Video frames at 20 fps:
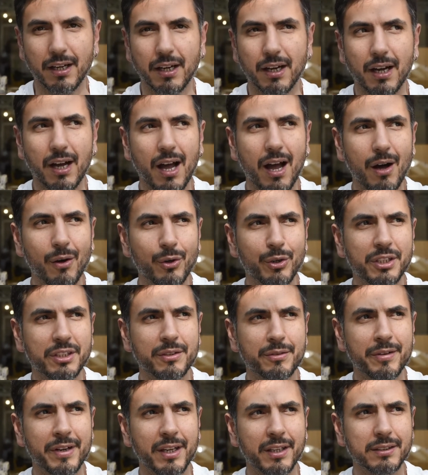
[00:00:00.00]
How to
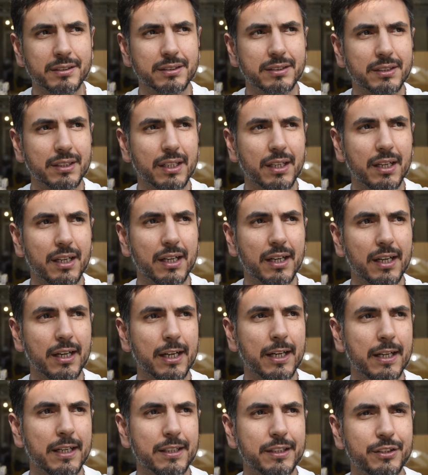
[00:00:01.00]
iterate
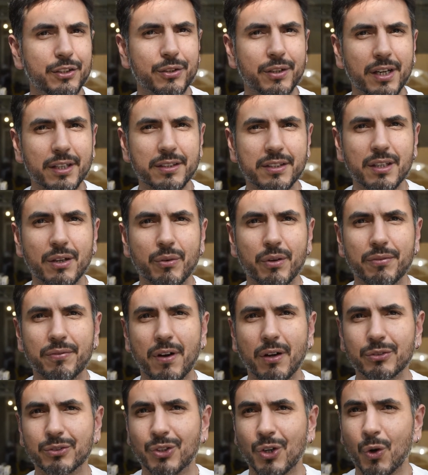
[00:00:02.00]
your idea
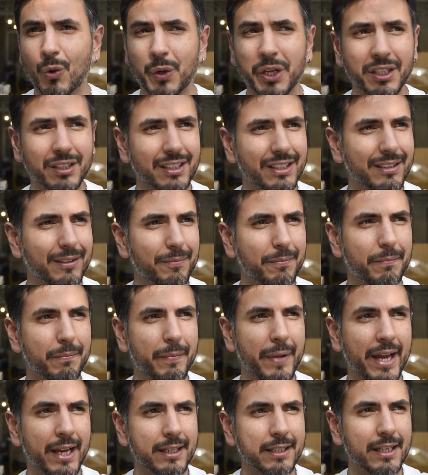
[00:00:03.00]
without coding?
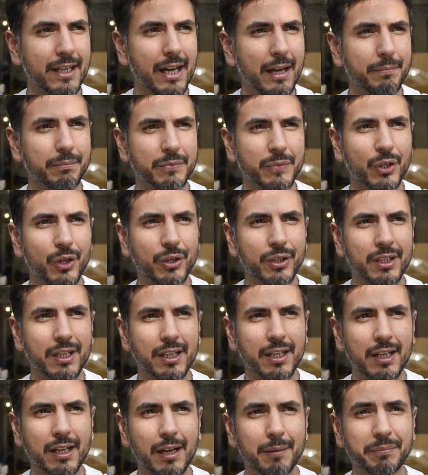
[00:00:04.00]
Man, I'm
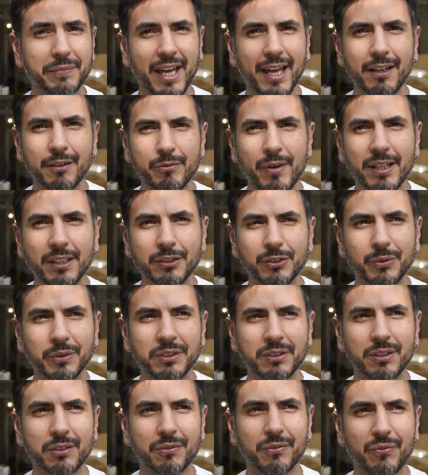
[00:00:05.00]
getting ready to
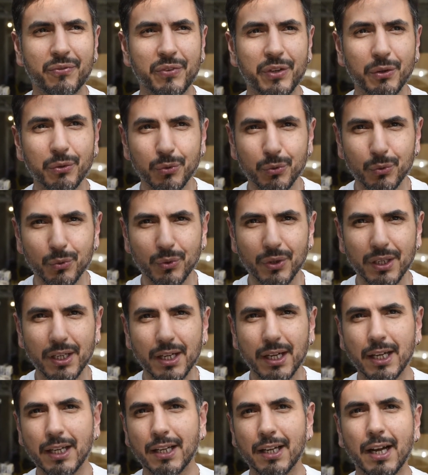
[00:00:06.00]
interview
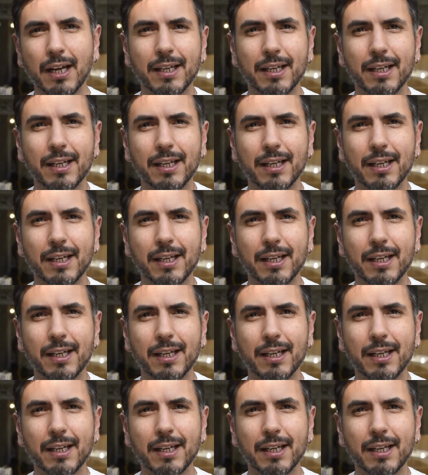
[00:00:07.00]
a